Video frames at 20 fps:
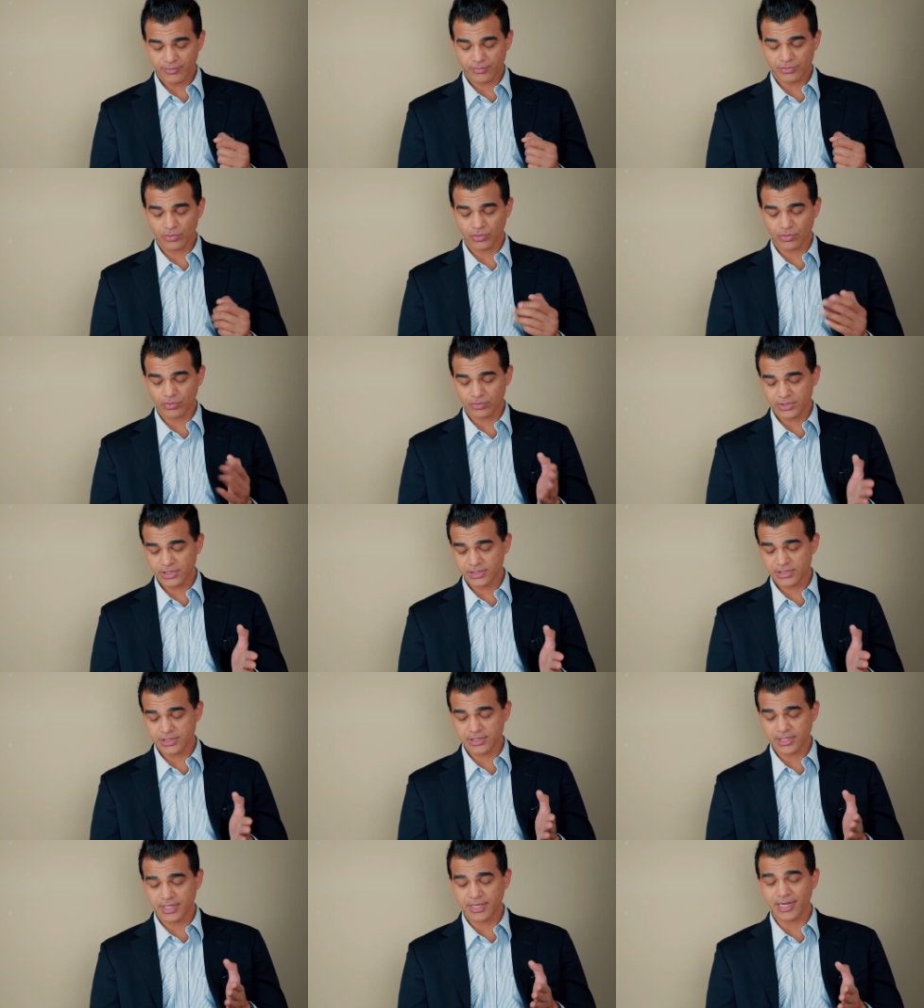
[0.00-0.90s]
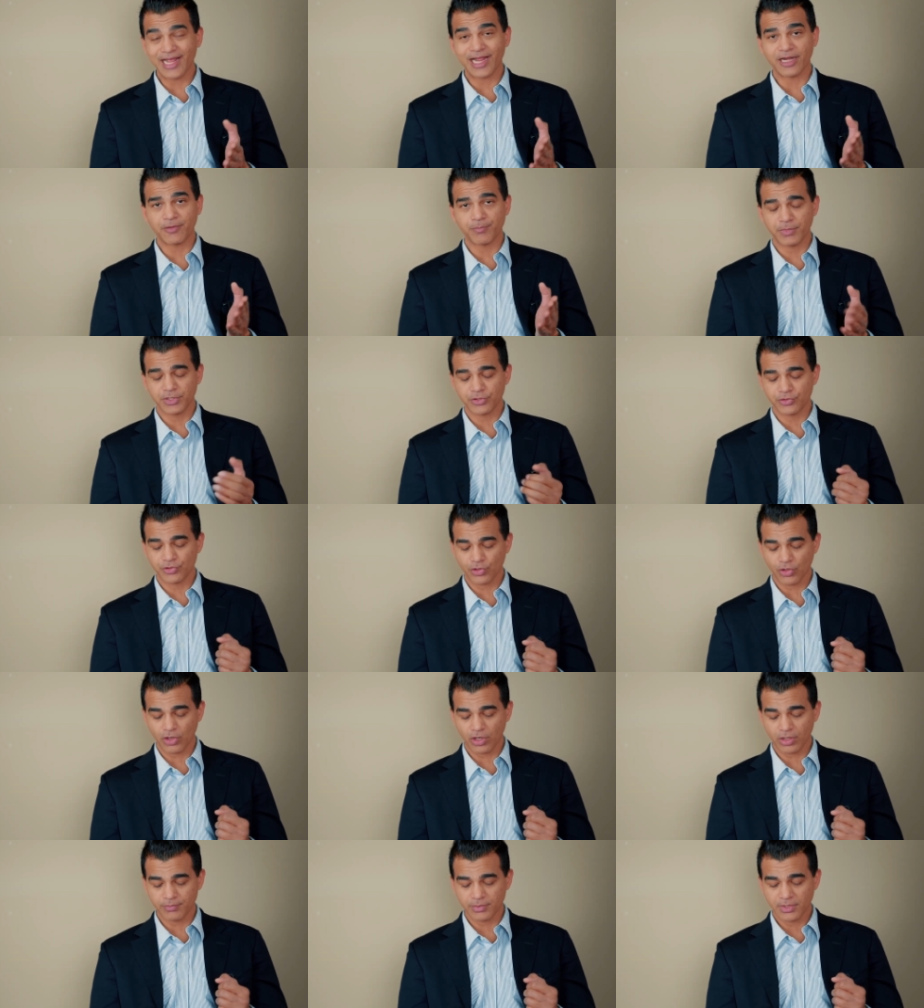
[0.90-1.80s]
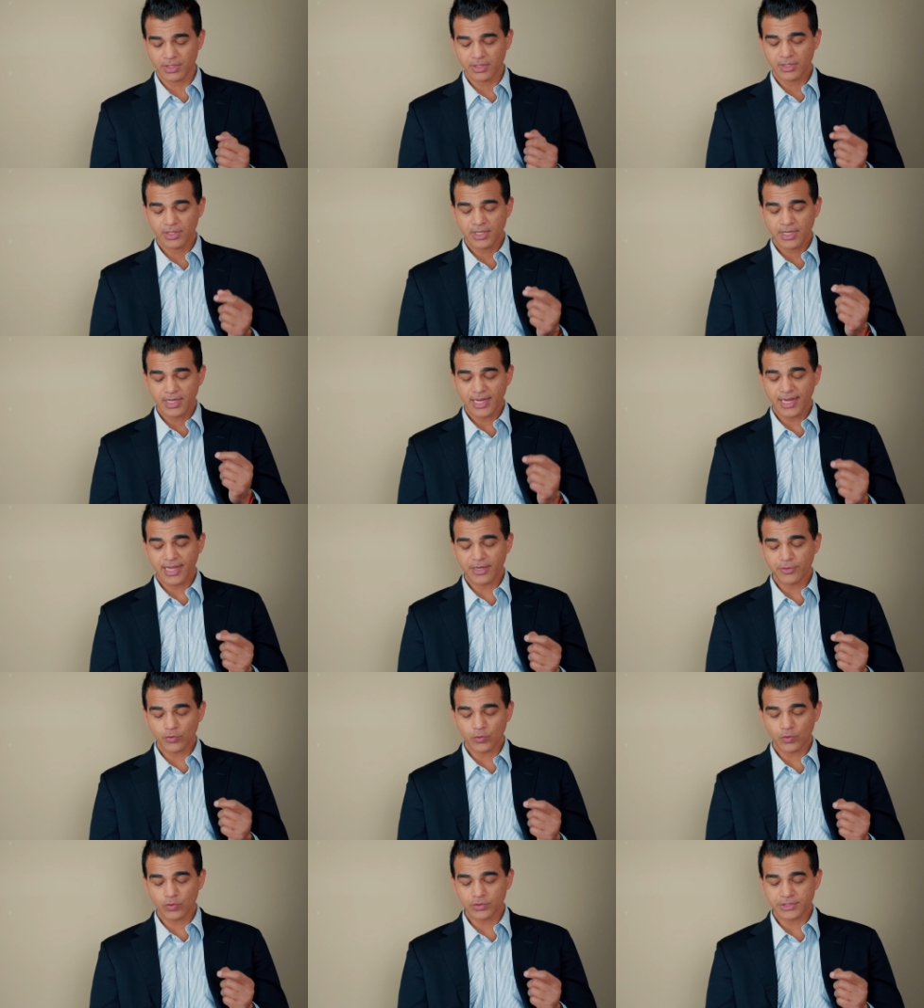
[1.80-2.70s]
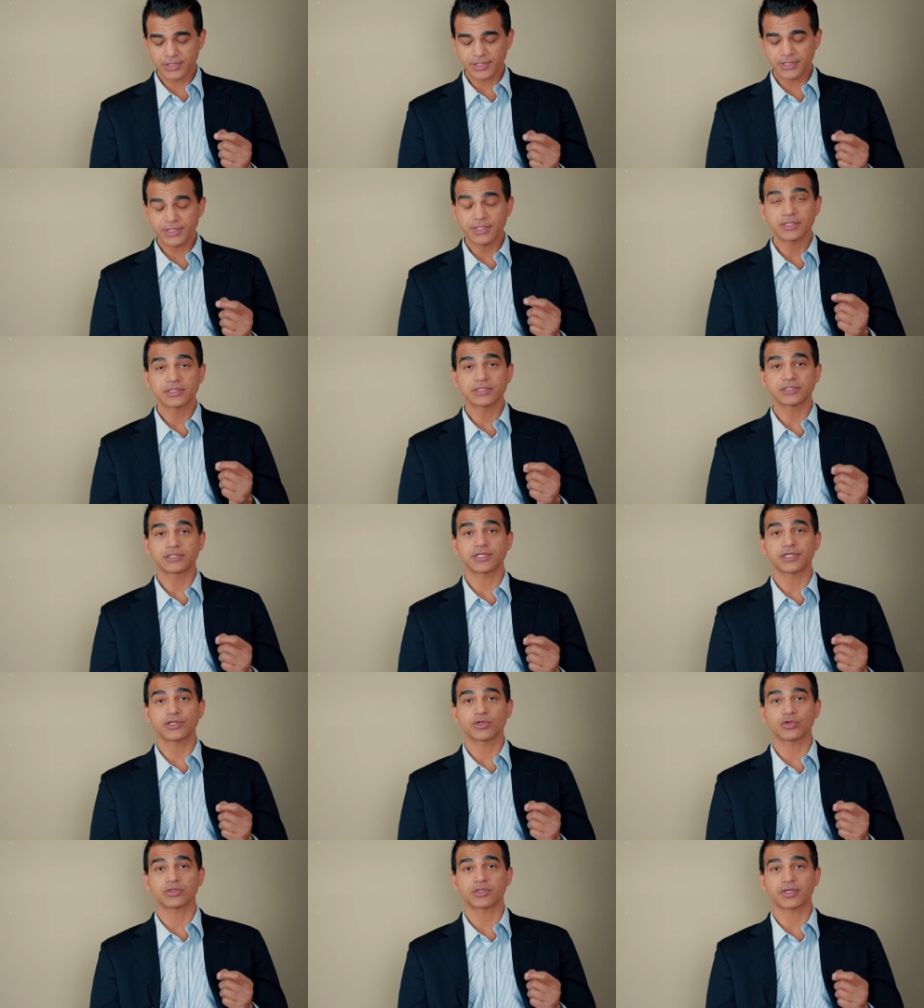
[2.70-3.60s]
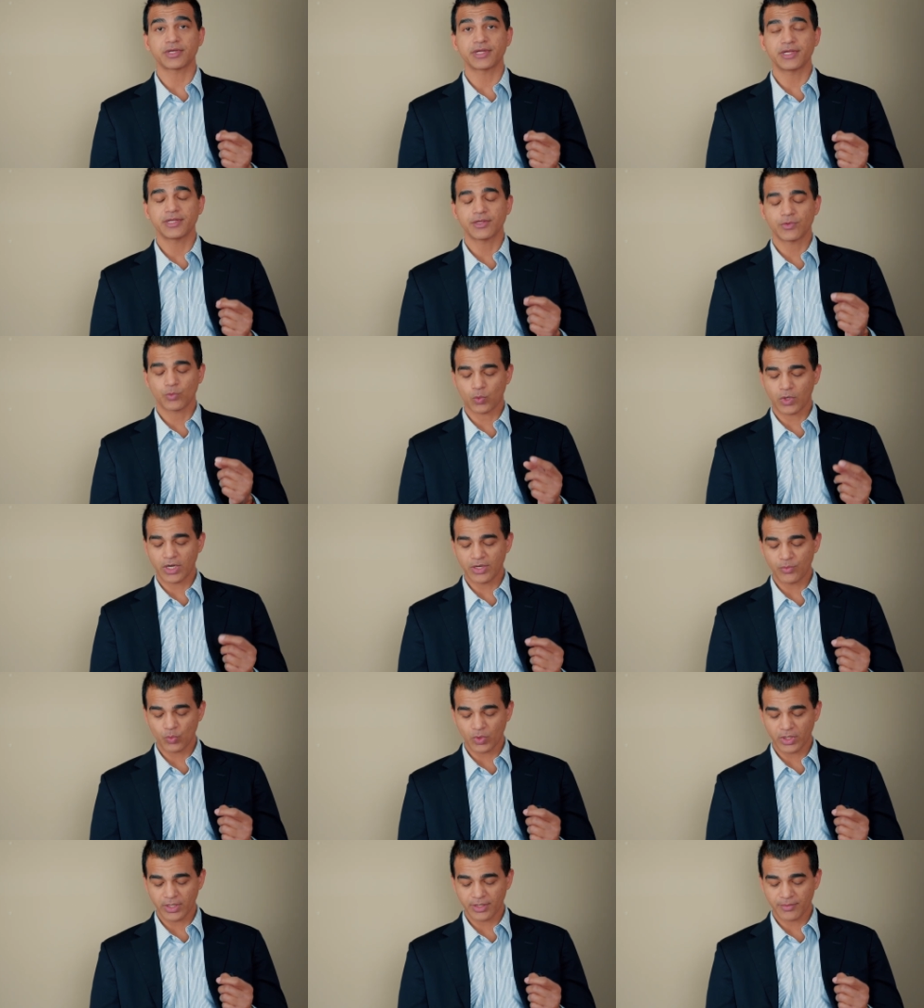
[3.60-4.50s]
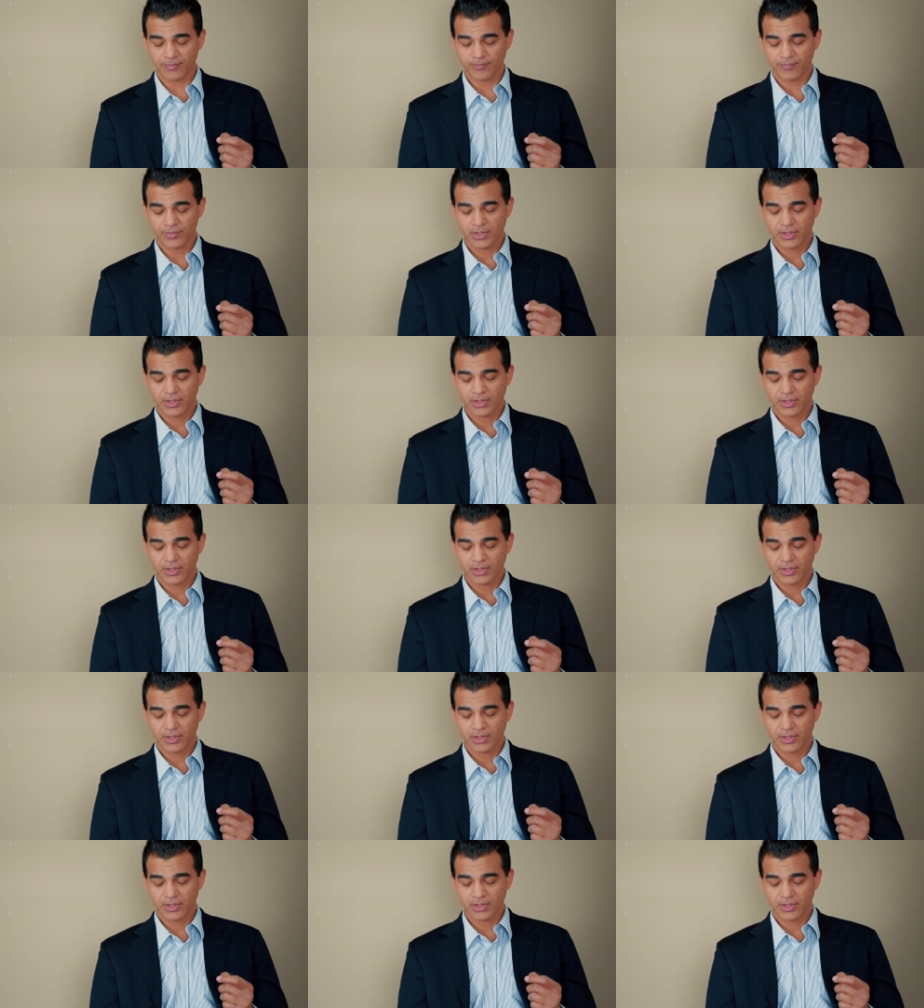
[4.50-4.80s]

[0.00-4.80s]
So this is an admin job, N O C zero three one one.